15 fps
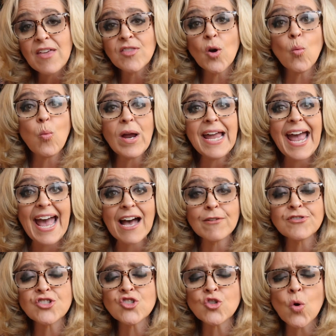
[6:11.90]
that we
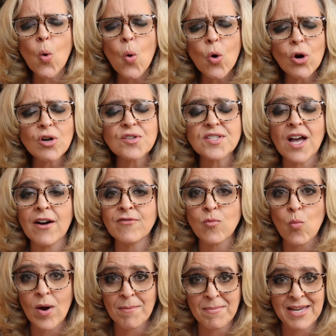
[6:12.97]
have scores of
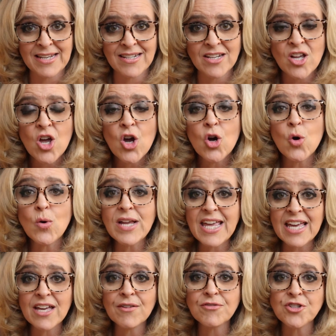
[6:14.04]
women who
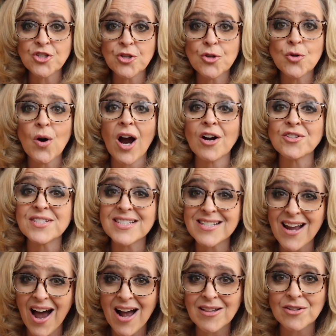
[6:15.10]
give to our
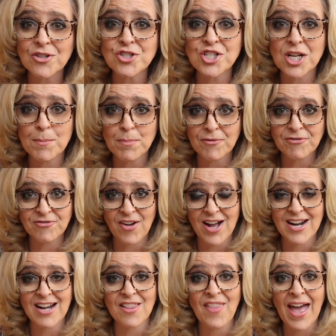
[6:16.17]
scholarship
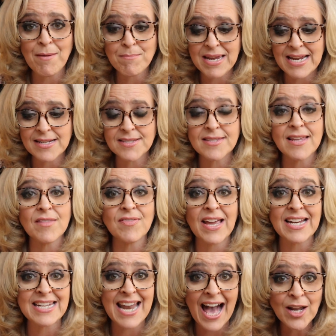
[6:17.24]
fund. That means that
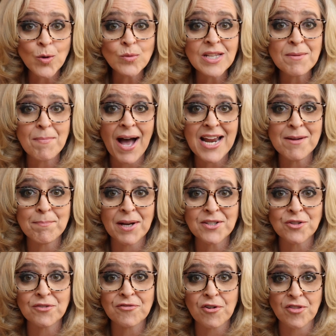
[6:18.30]
they not only buy a
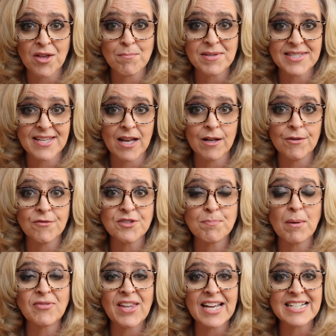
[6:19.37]
bundle for themselves,
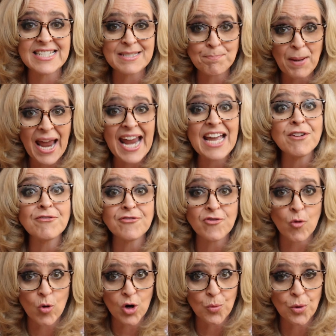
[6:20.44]
but they pay it
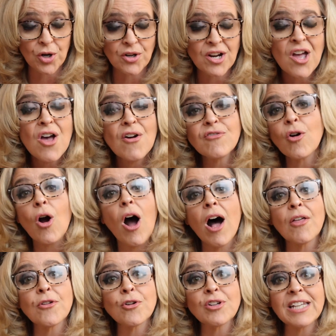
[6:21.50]
forward for
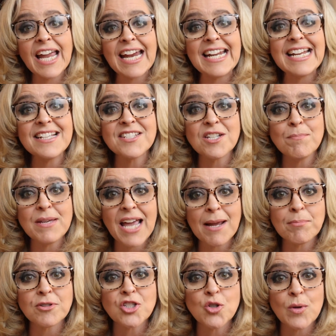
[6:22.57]
other ladies to be
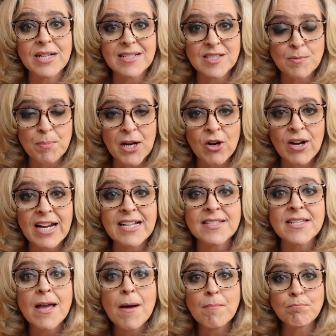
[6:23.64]
able to
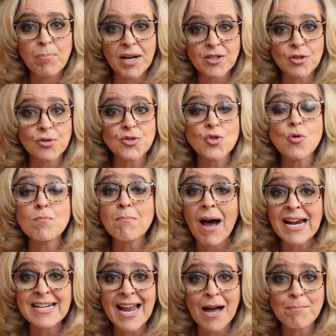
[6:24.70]
experience bundles who
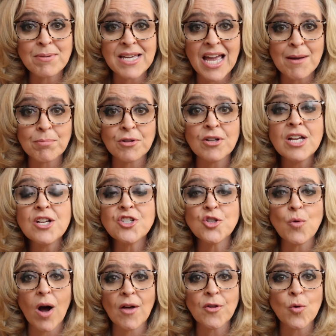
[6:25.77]
might not be able
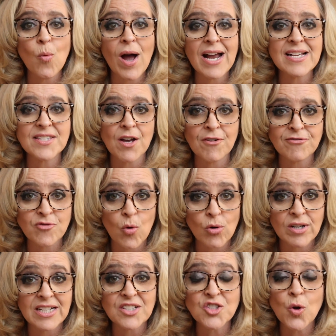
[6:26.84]
to otherwise
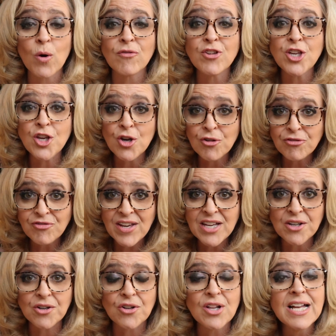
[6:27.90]
afford it. So if you
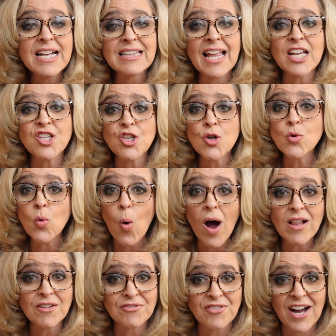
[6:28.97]
feel like you
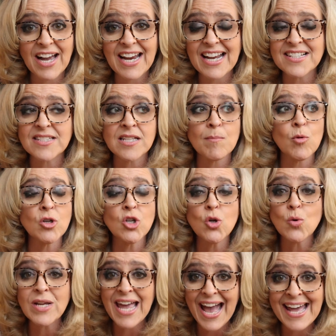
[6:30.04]
qualify as someone
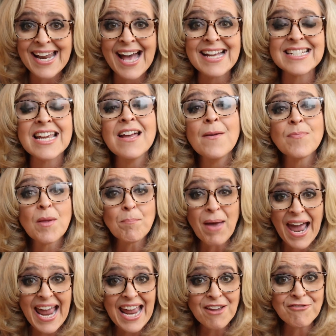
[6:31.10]
who cannot
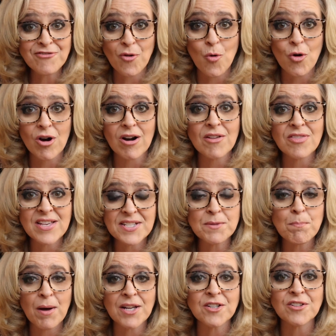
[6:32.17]
pay for this
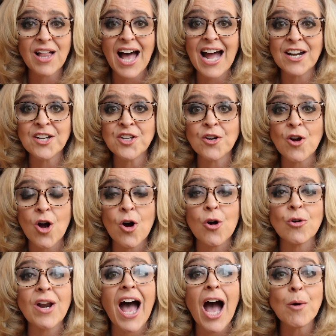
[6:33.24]
bundle on your
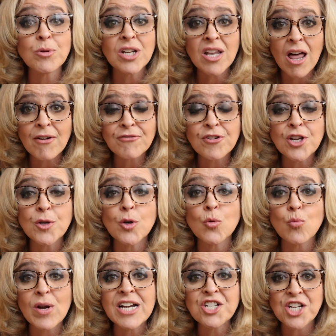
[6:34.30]
own, I would love for you to
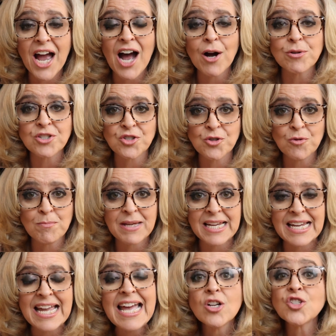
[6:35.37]
reach out to
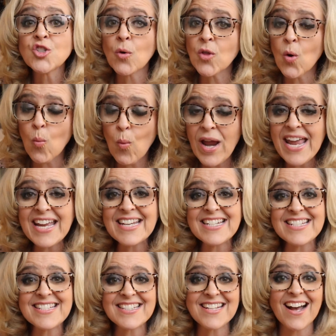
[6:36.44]
me so that we can
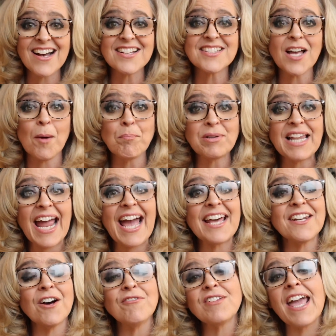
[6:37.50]
discuss a plan
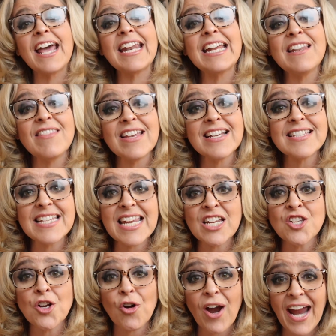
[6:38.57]
of getting this
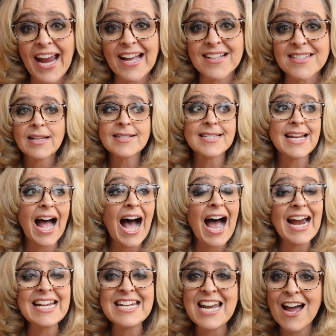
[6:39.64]
in your hands. Listen,
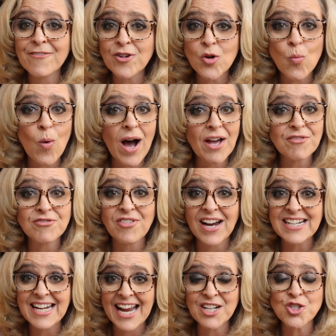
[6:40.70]
I never want
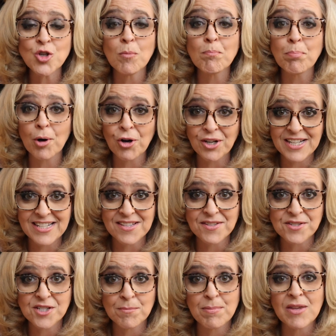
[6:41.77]
financial
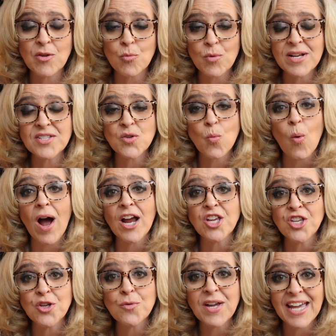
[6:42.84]
burdens to be the reason why
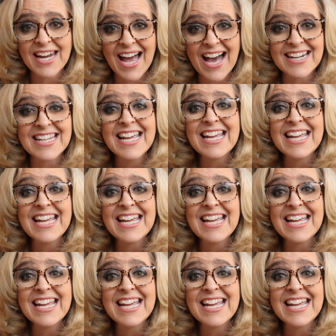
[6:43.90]
you cannot